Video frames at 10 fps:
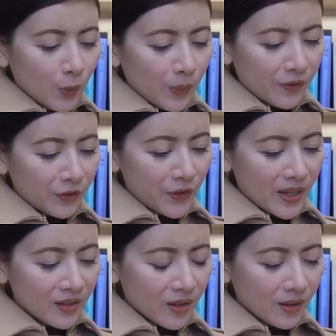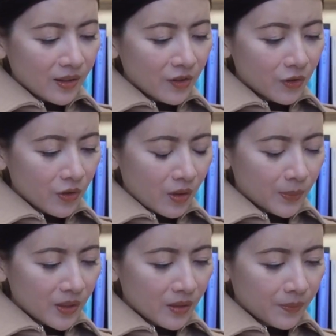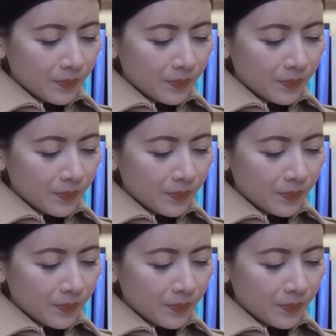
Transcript: when Ferenc suddenly stopped.